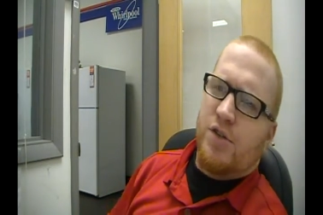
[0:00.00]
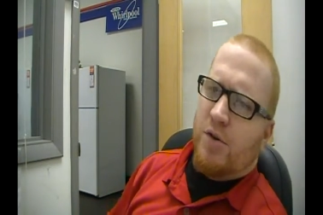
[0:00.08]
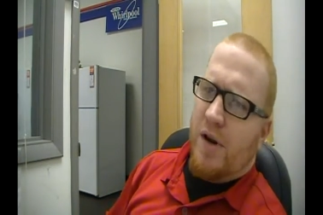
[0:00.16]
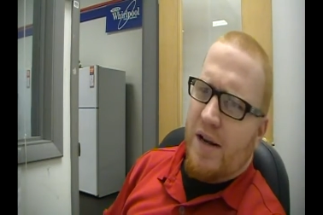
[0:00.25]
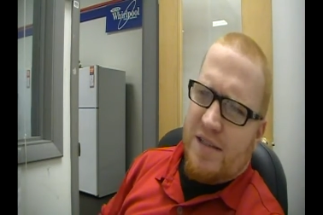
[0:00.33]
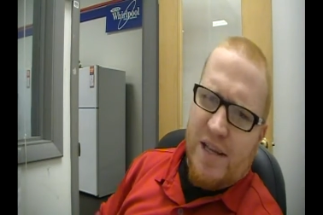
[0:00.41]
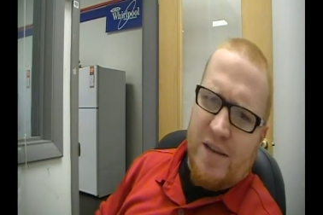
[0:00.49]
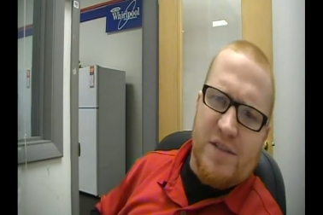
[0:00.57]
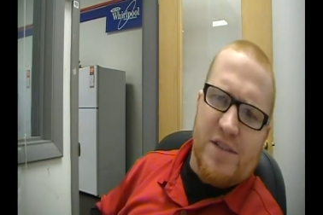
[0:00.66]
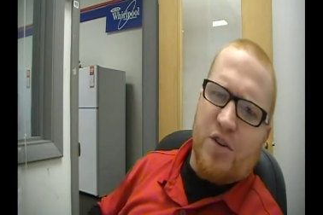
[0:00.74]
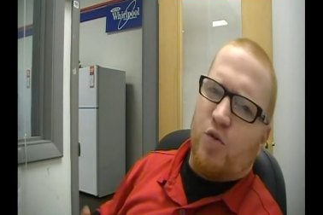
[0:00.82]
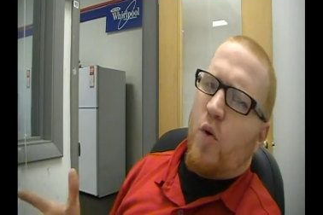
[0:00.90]
Joe Daddy
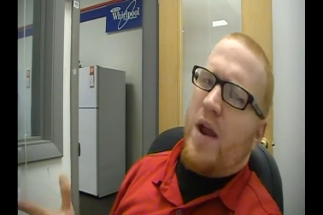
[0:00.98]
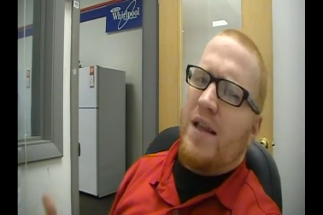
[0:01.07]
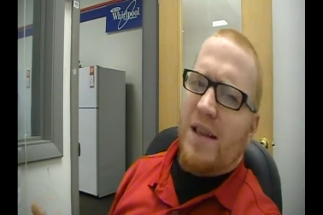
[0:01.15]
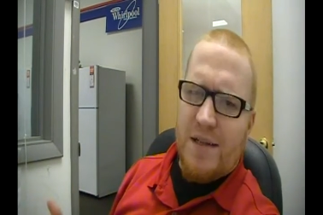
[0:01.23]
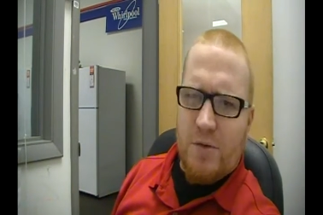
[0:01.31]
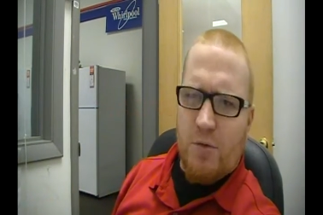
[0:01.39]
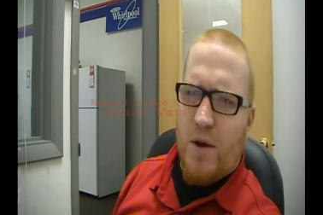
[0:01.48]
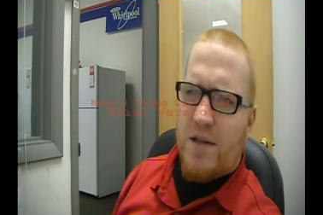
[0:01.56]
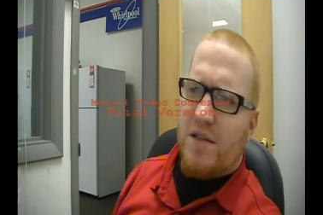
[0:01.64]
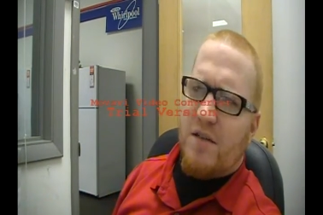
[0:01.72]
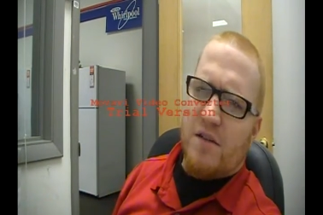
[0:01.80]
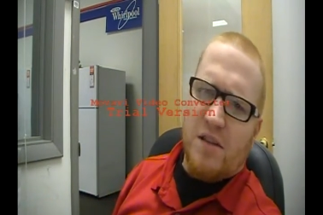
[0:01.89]
Stevenson, great
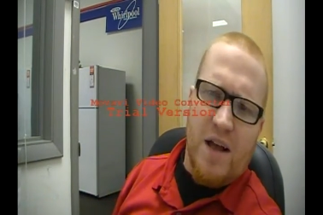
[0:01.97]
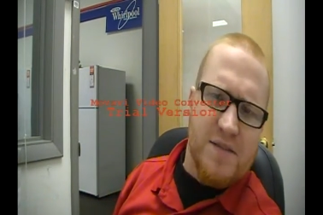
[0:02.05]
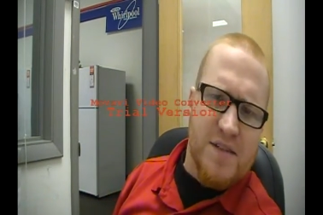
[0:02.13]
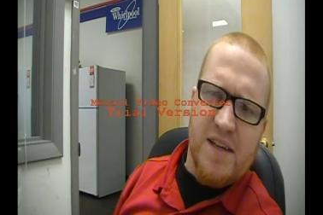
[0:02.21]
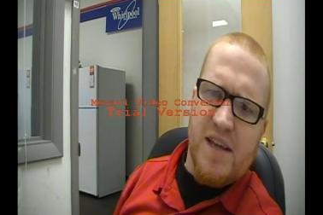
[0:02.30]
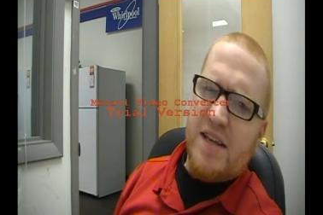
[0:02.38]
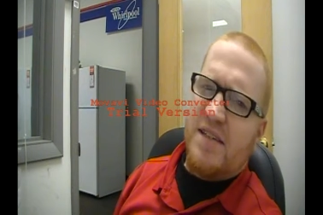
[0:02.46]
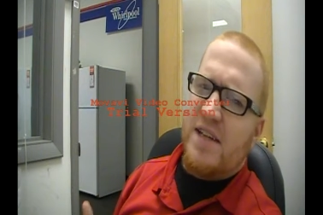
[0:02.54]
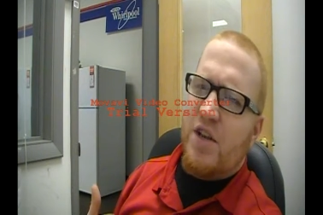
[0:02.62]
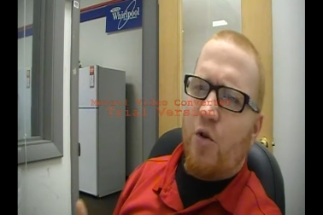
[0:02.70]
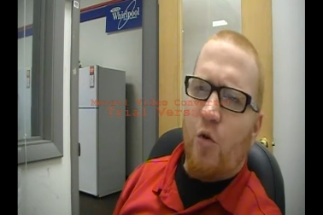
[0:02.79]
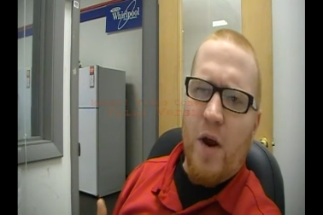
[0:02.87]
wrestler, loves his
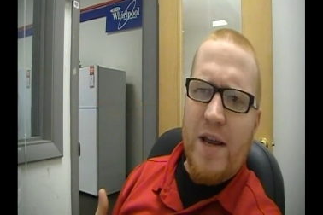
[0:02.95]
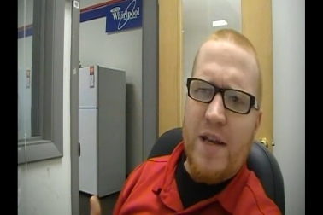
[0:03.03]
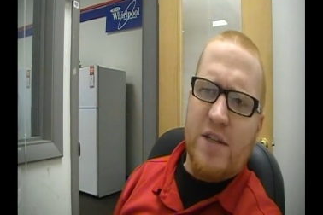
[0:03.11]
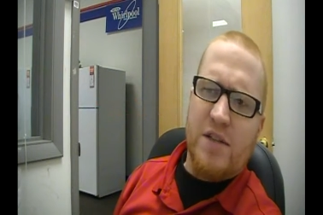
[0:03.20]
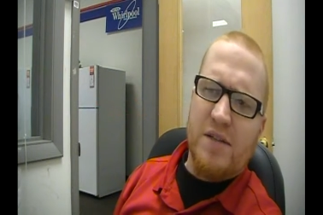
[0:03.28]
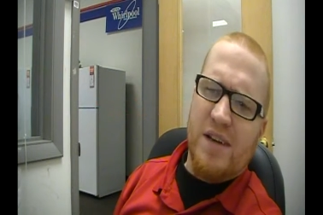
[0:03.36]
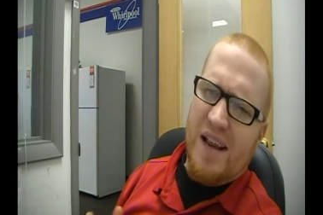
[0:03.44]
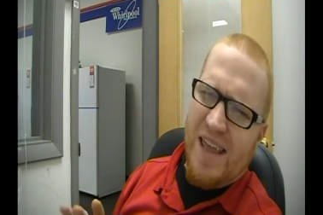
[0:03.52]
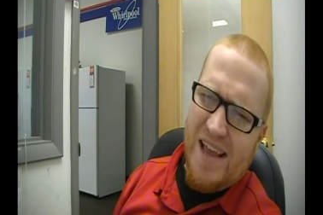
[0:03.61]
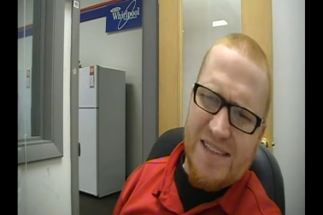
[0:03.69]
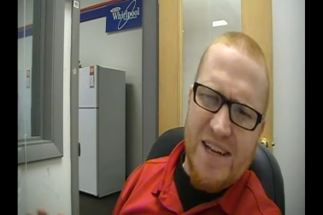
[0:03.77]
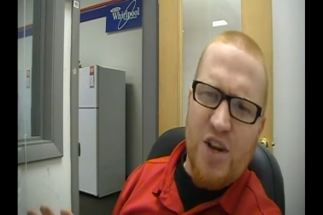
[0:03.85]
guillotine. Great, I
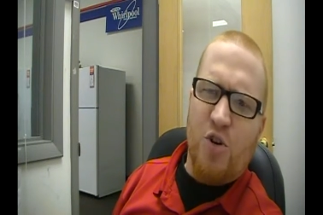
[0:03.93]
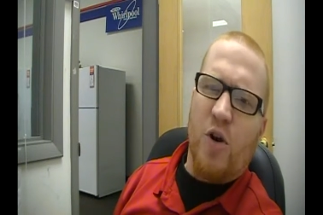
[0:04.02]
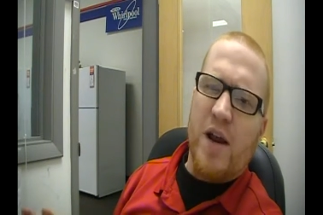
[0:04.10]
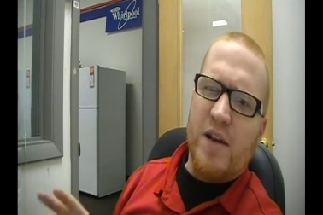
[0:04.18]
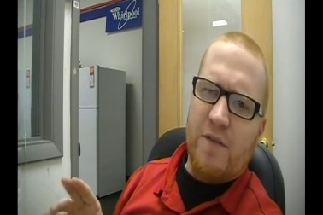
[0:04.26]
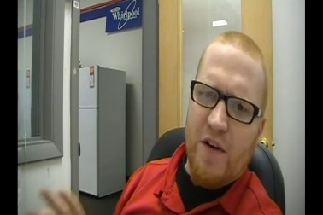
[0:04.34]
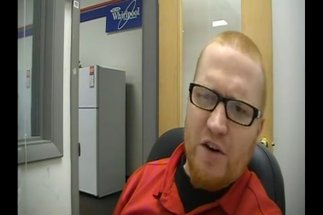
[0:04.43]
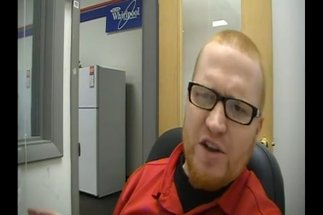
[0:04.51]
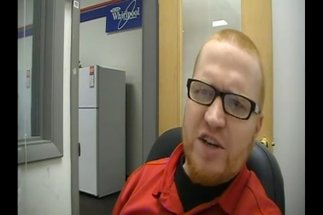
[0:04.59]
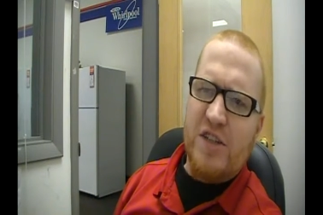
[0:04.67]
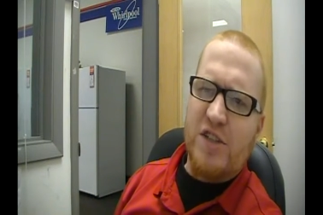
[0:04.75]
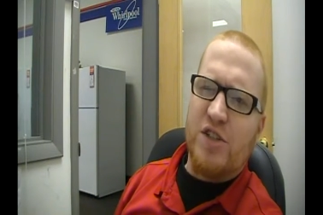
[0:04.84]
can't say great, very
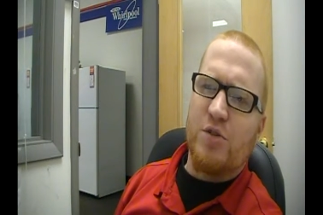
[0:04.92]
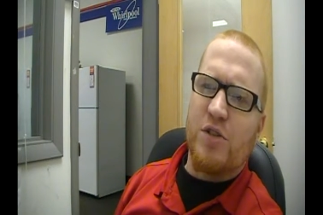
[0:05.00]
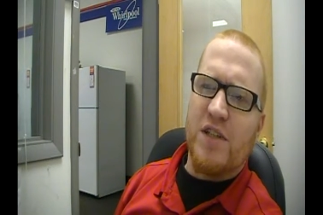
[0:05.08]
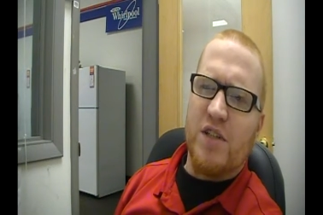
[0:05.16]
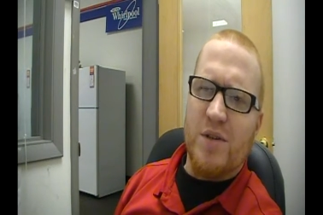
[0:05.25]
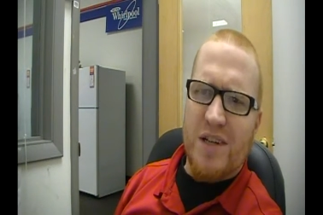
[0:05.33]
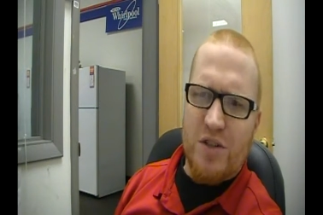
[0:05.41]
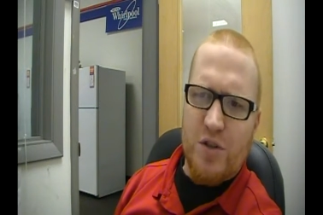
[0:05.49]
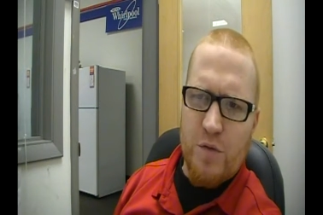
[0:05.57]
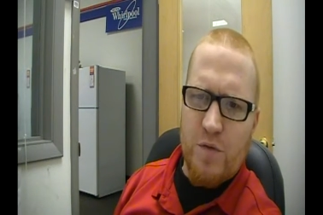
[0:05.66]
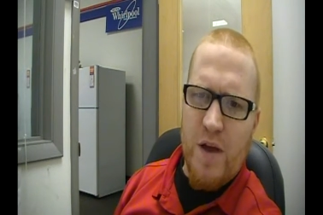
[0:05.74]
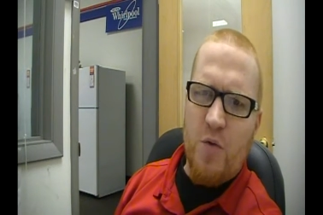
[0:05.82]
good in jiu-jitsu. He's on a
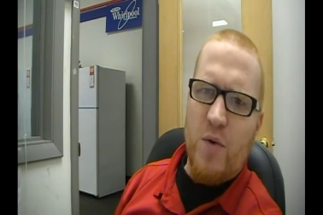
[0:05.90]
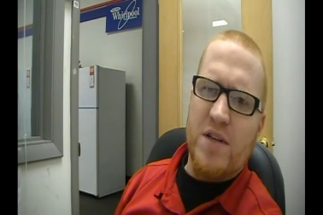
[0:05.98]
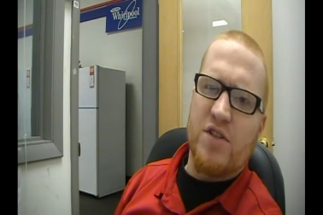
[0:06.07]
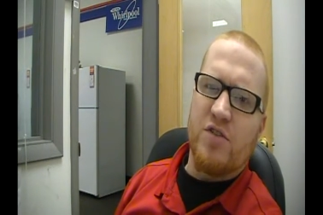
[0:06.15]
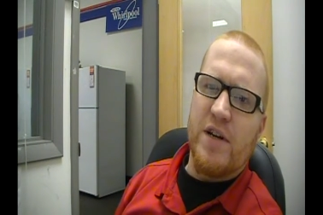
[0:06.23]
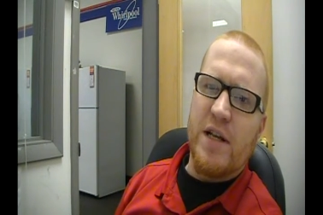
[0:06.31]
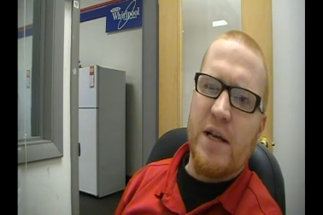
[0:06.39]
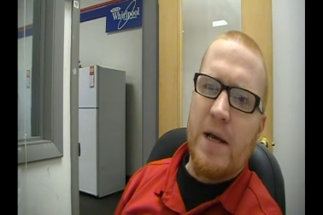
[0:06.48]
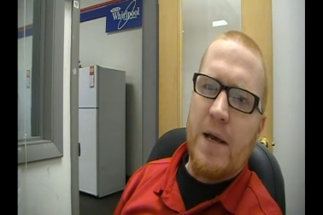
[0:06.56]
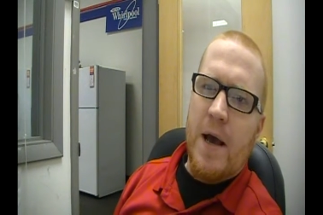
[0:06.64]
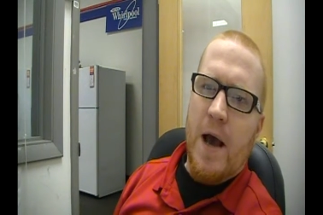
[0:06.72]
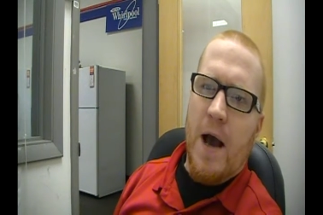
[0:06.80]
two-fight win streak.
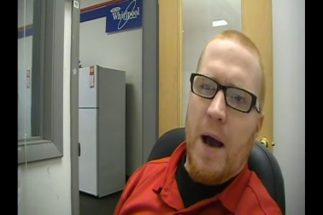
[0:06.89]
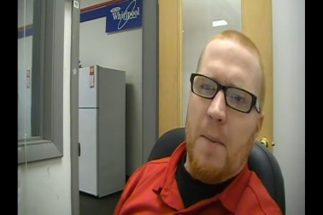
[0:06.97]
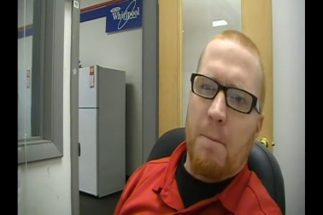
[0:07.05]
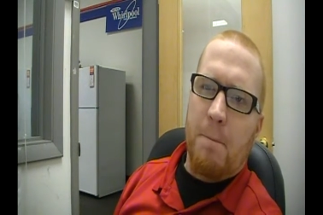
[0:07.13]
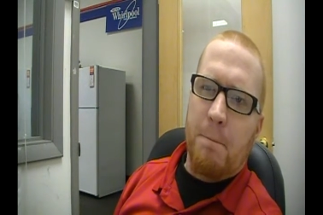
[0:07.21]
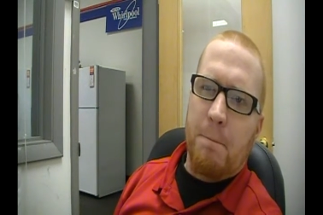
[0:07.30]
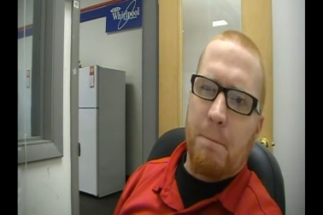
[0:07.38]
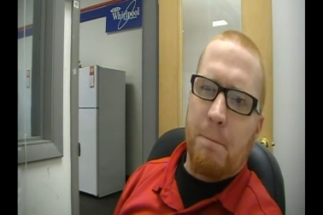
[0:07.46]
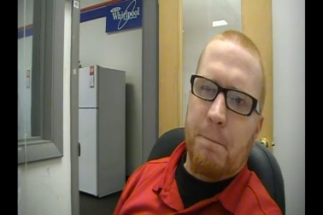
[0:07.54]
Um,